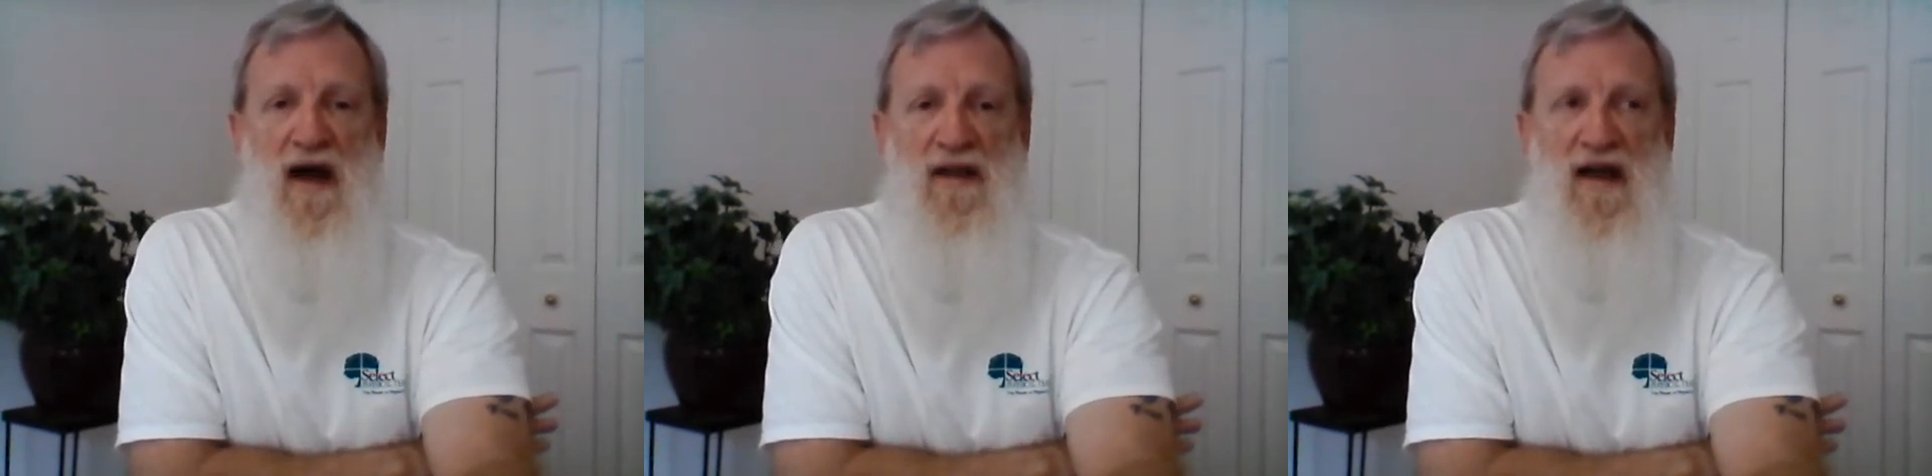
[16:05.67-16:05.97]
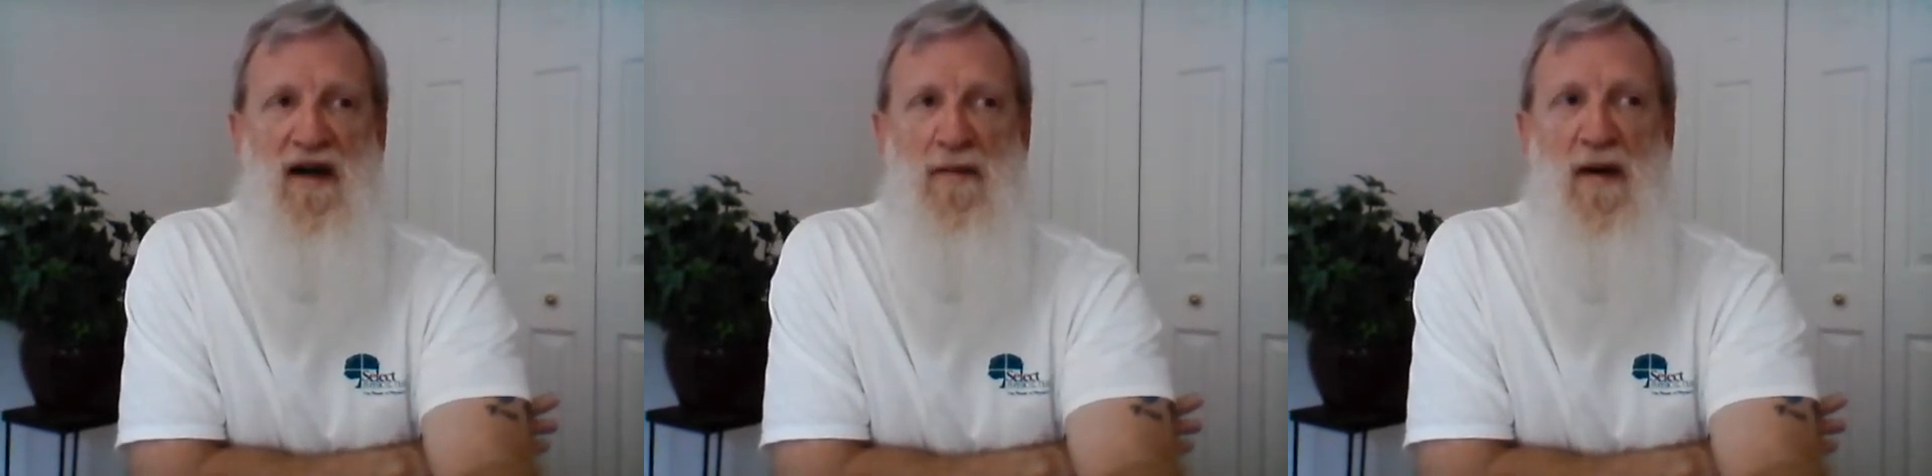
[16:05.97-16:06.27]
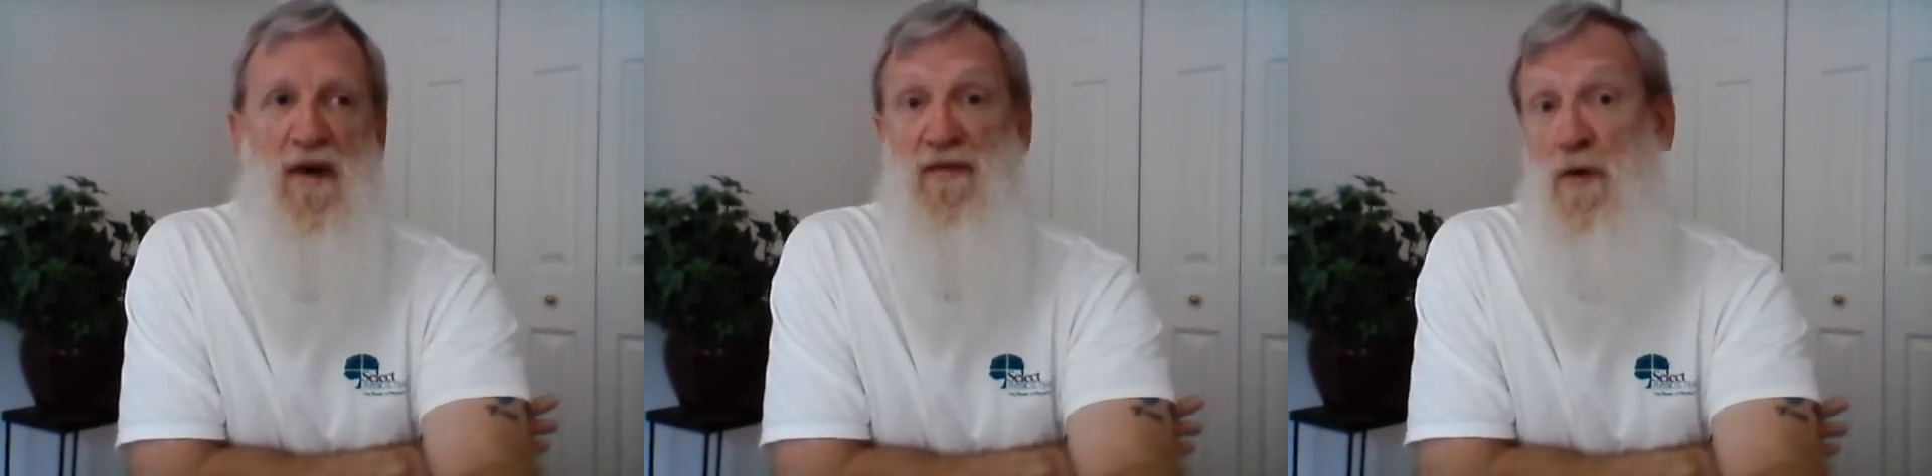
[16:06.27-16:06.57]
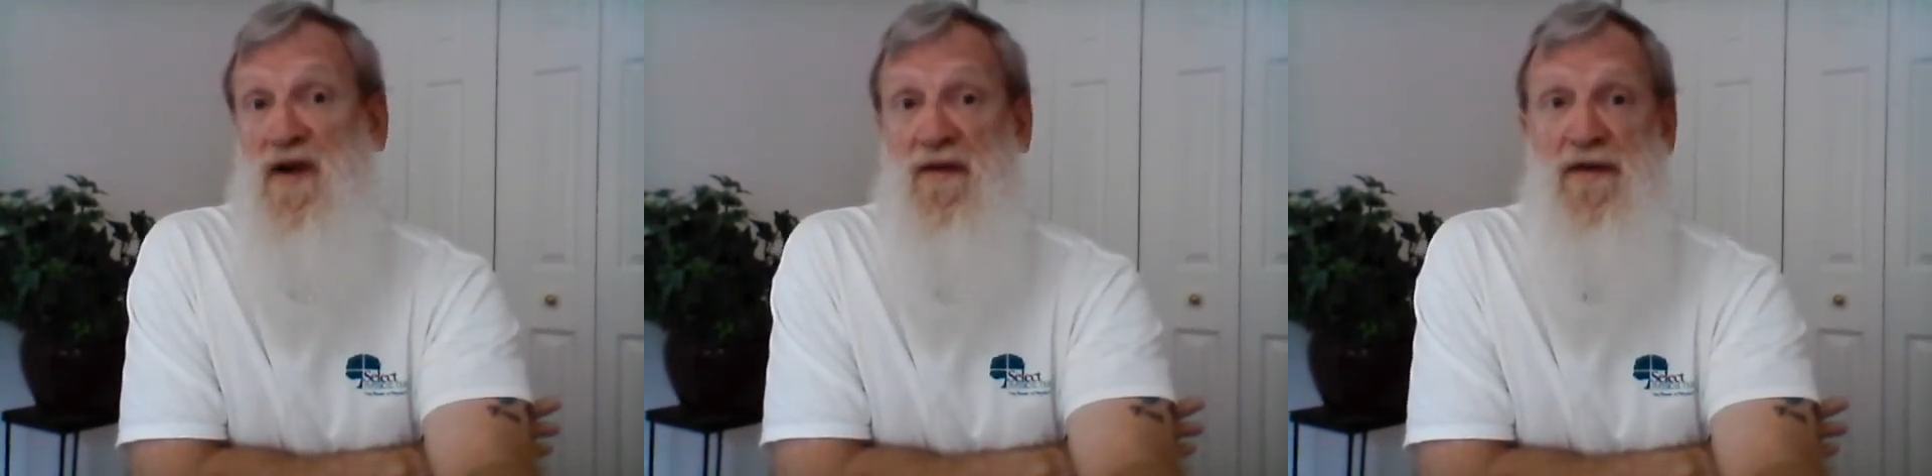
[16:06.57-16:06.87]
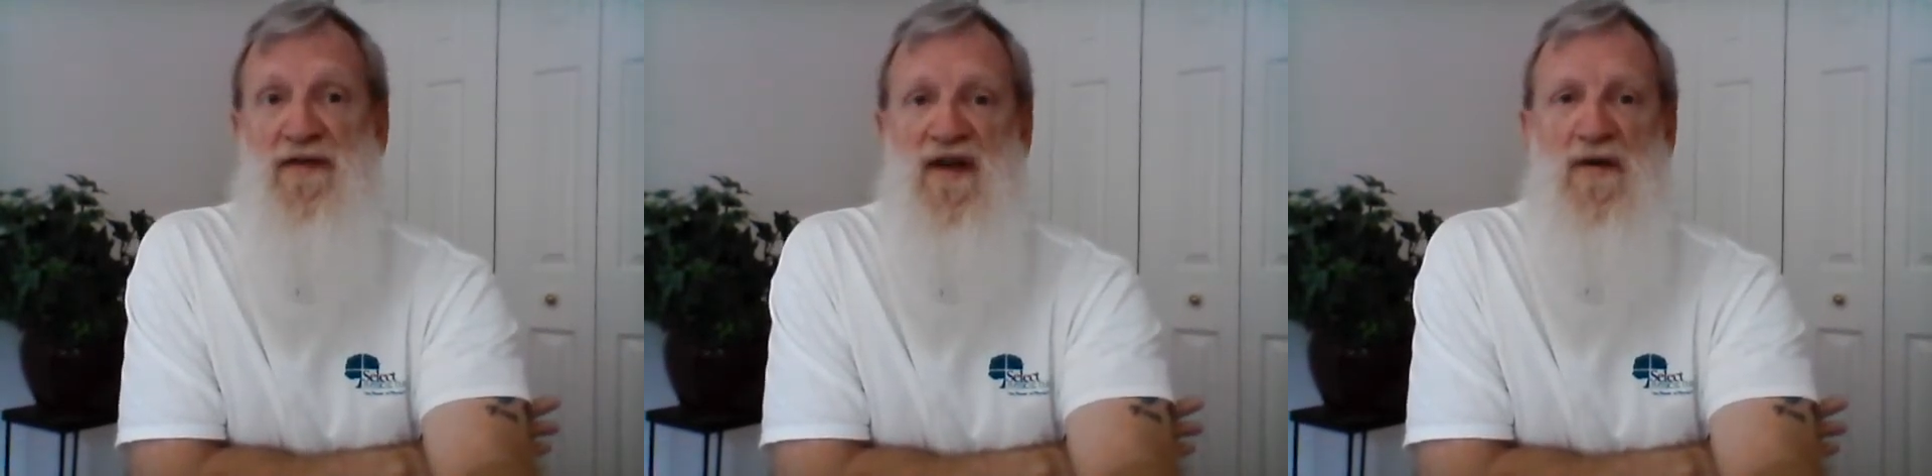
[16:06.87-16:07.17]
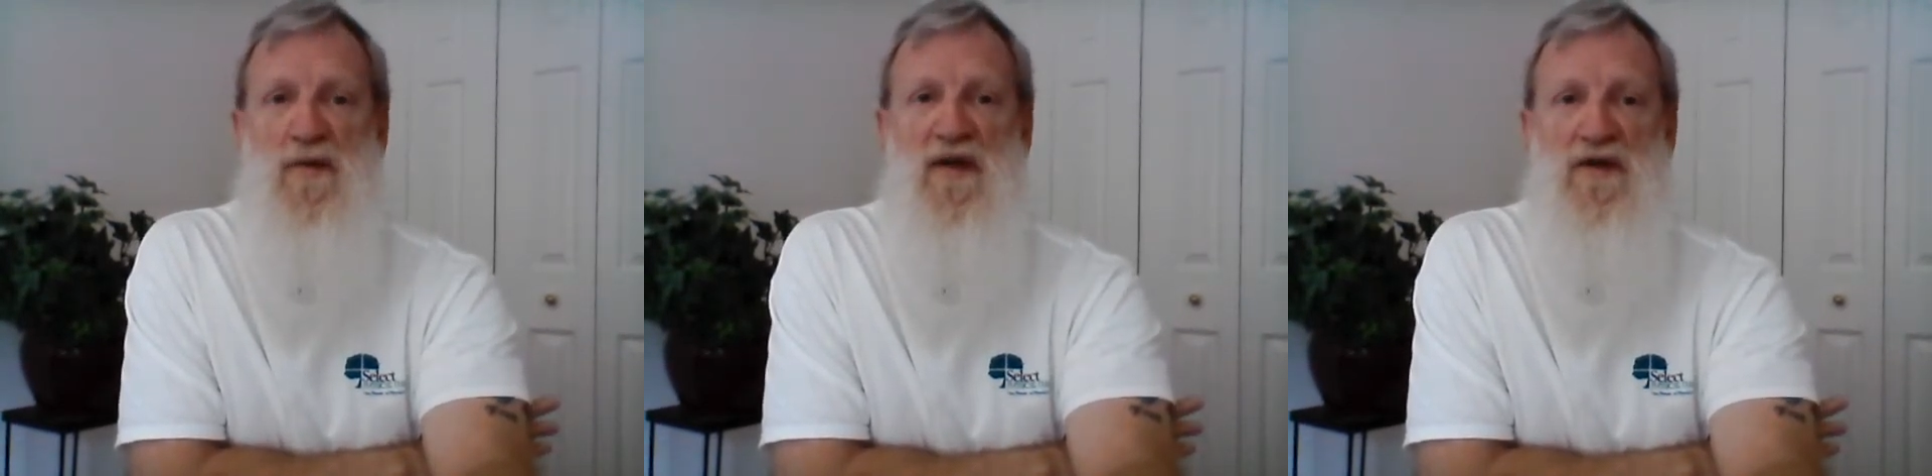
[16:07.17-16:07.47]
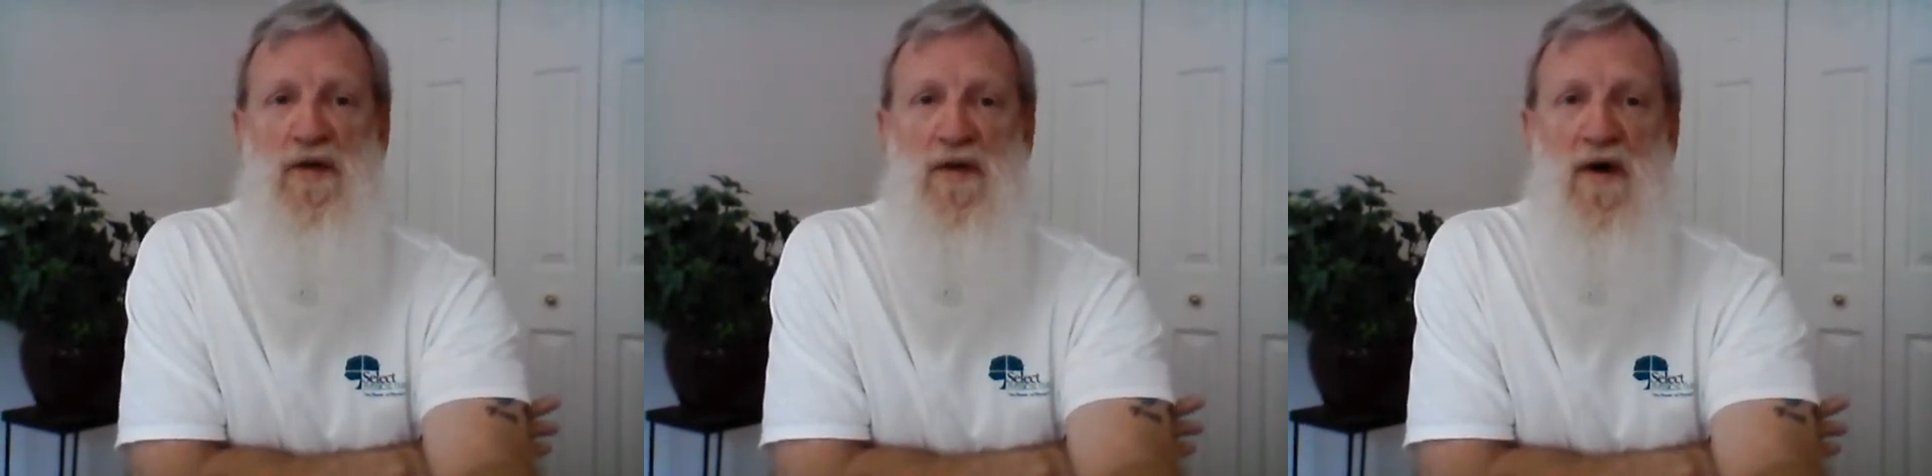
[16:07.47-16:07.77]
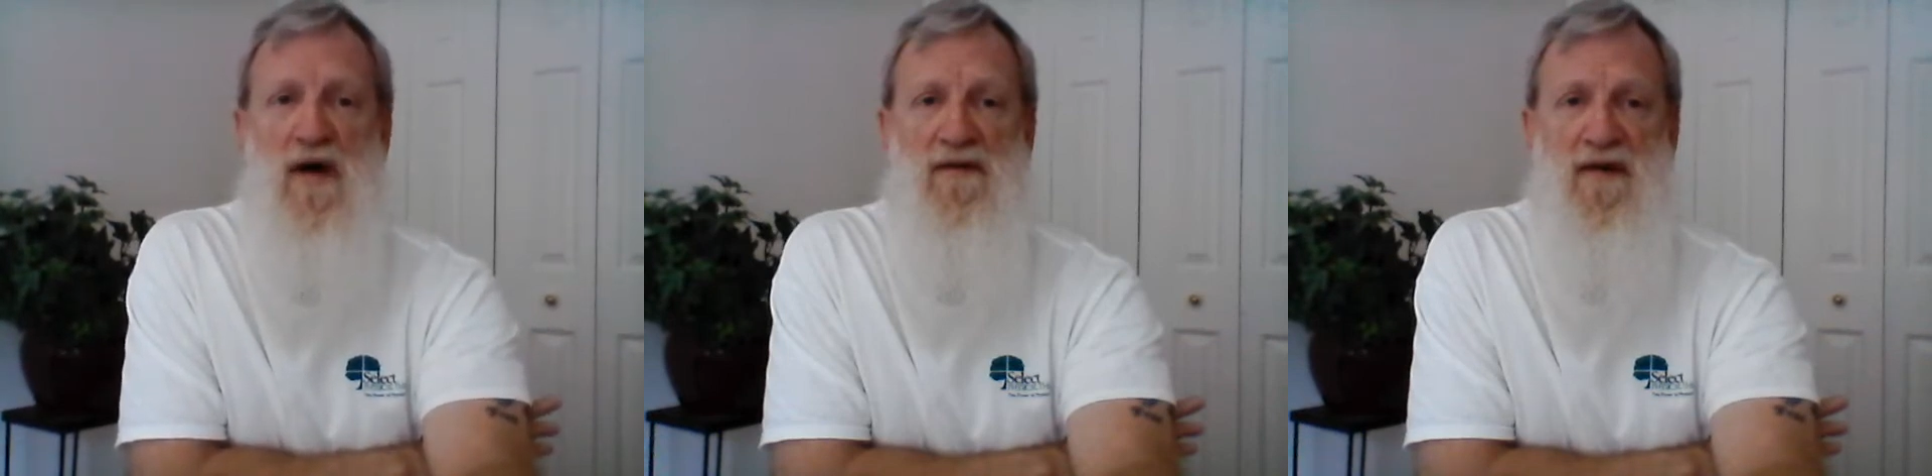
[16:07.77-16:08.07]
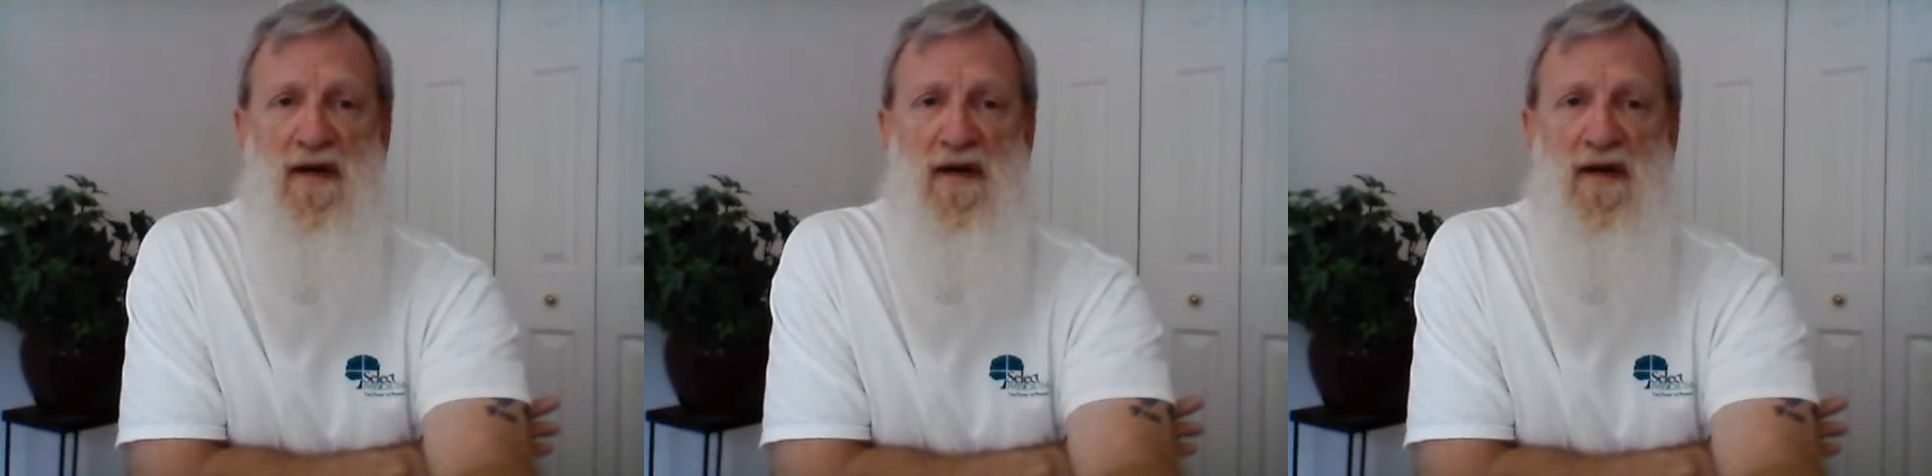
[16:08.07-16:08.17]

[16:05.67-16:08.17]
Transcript: And then at about month 14, 15, it really took off.